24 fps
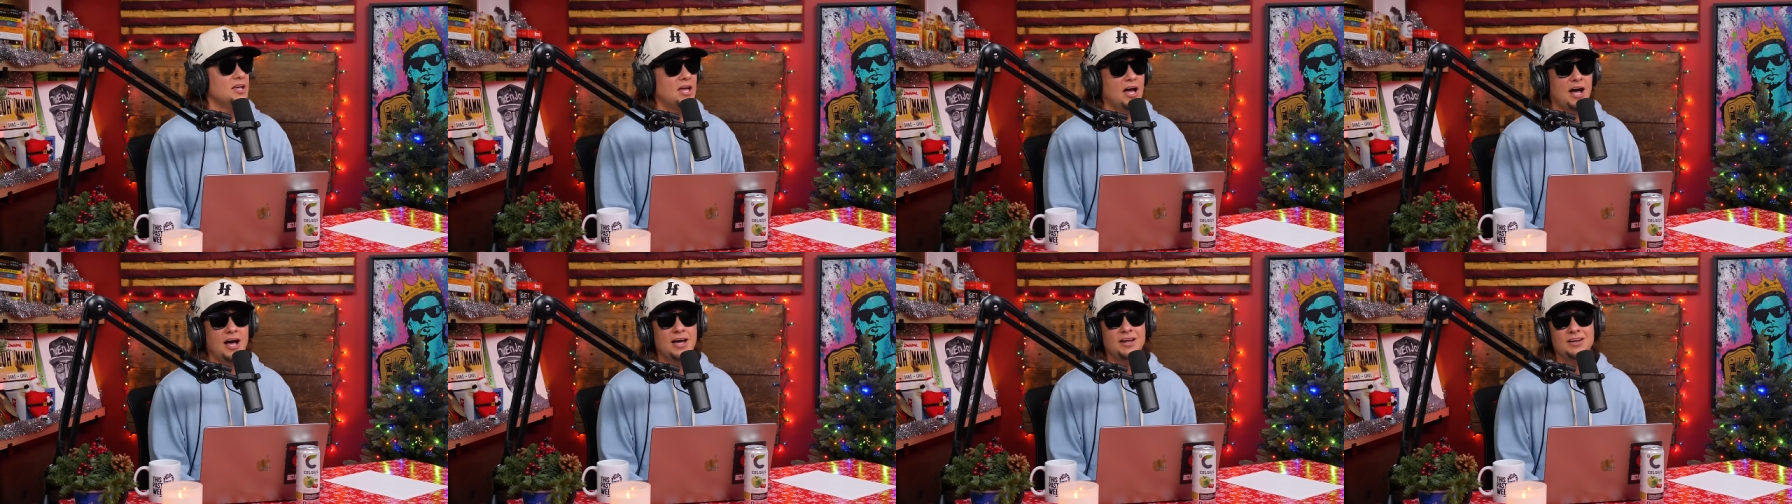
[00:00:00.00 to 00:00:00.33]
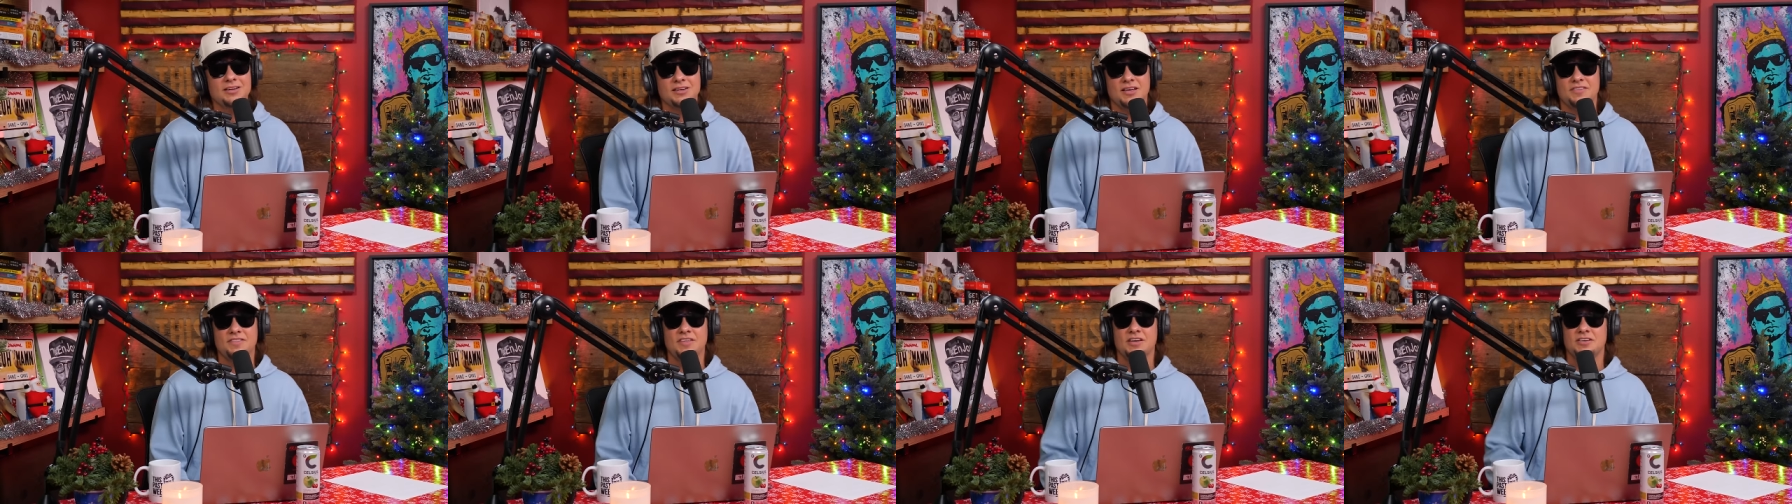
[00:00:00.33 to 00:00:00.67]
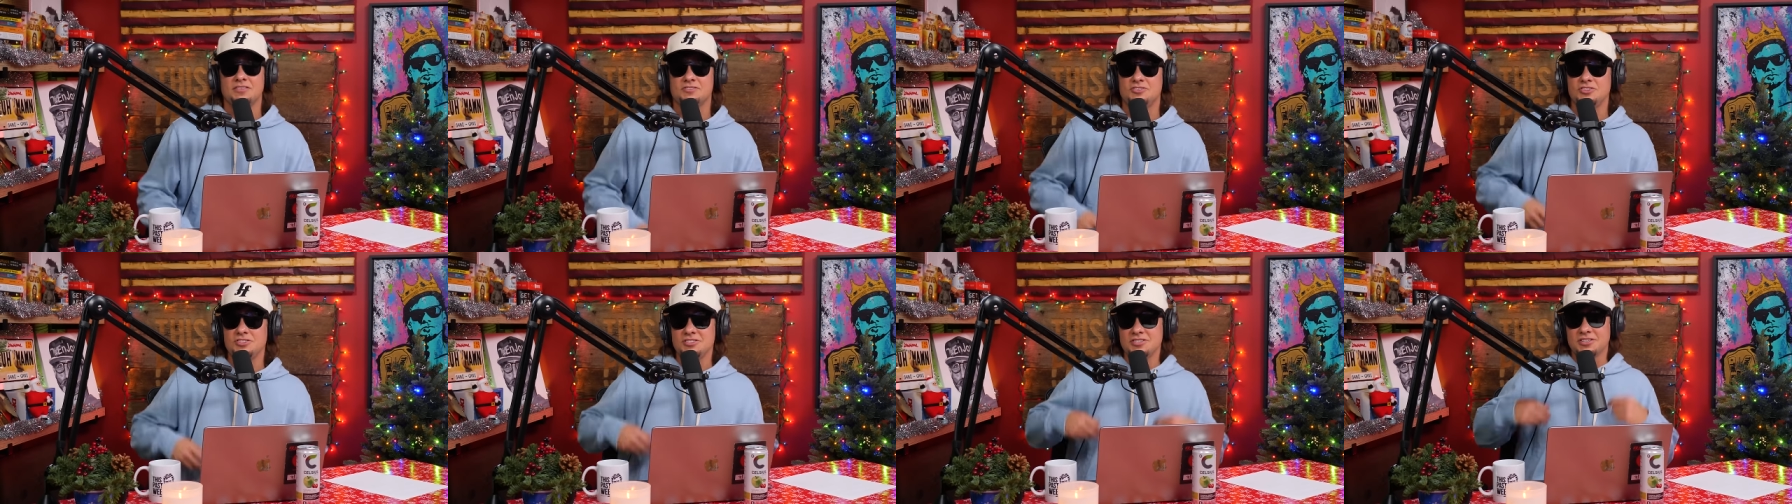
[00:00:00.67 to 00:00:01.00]
Yeah, I and
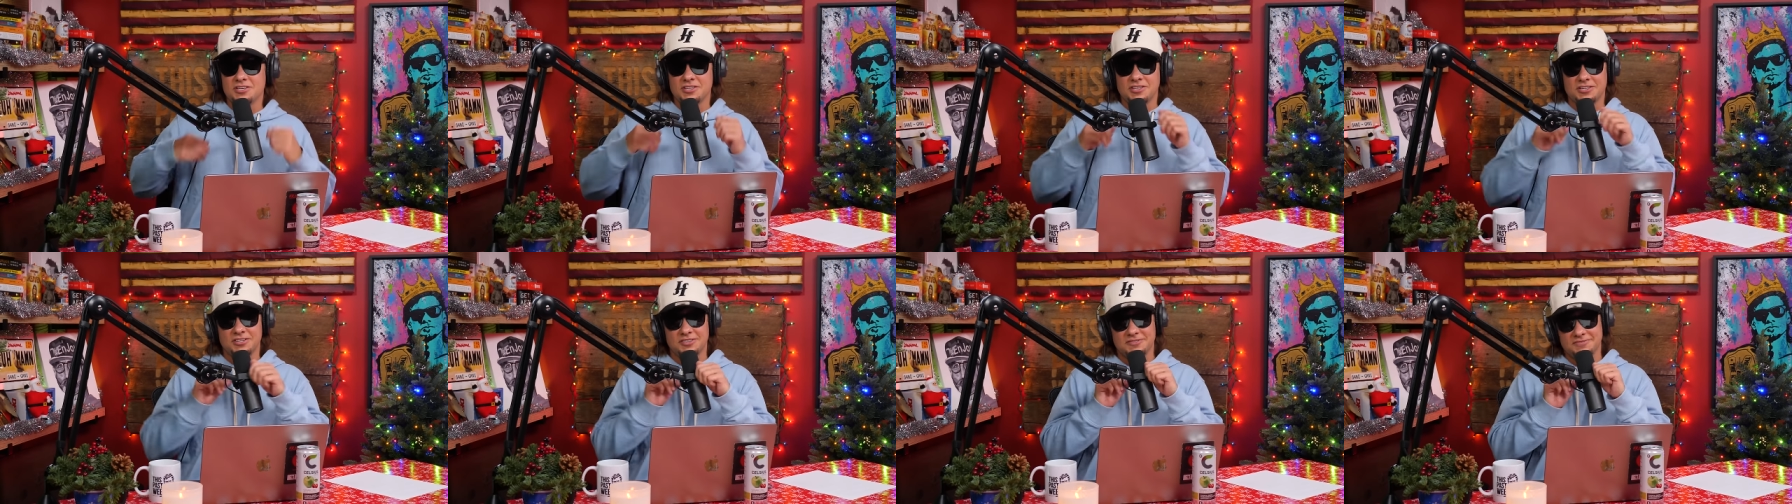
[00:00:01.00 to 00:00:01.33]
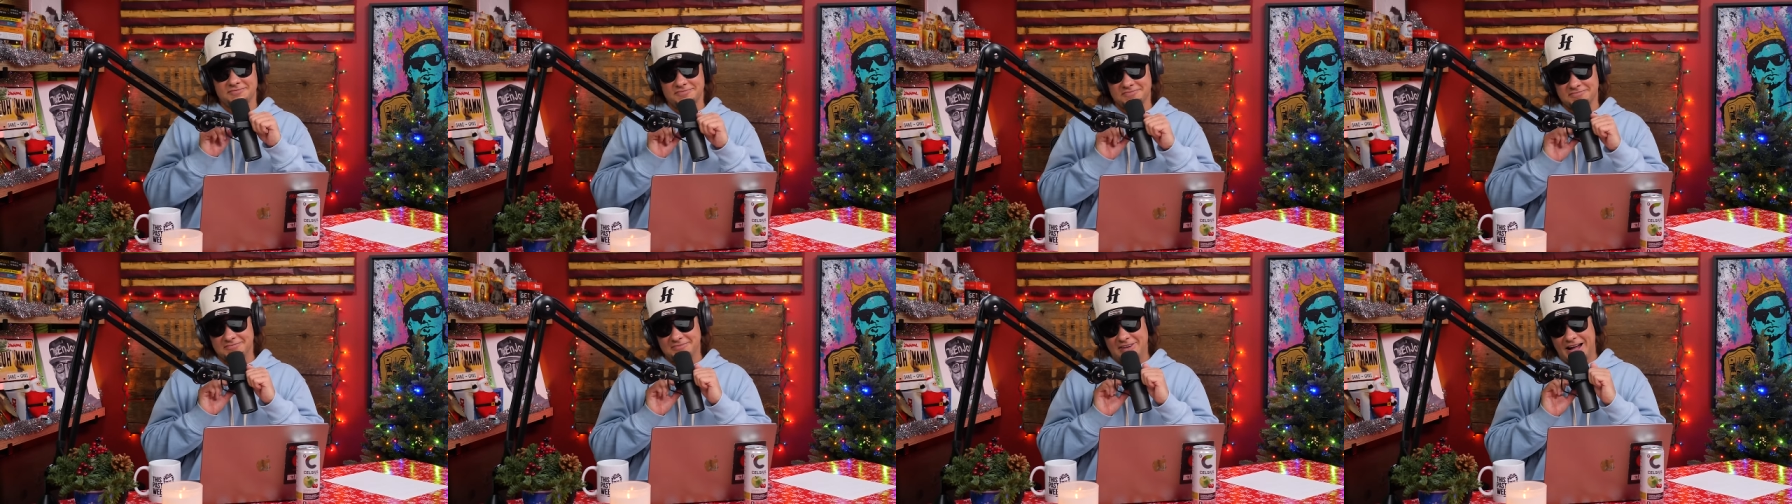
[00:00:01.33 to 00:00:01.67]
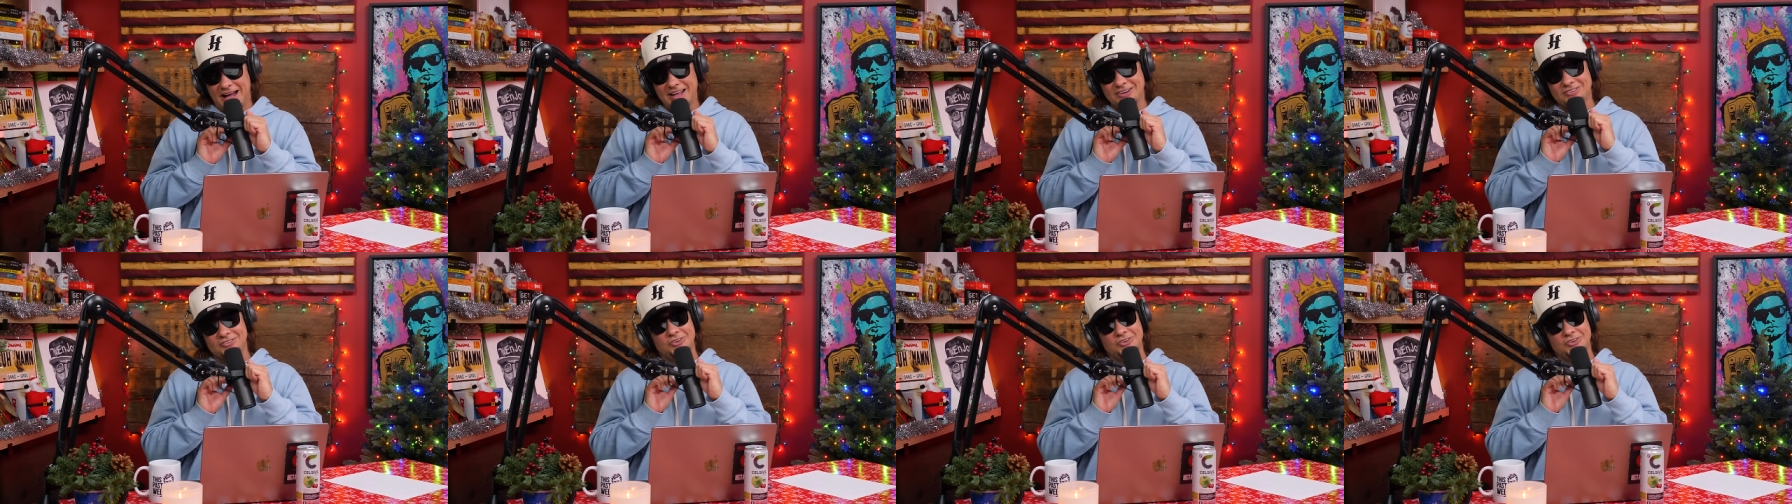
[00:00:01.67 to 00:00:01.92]
that just the I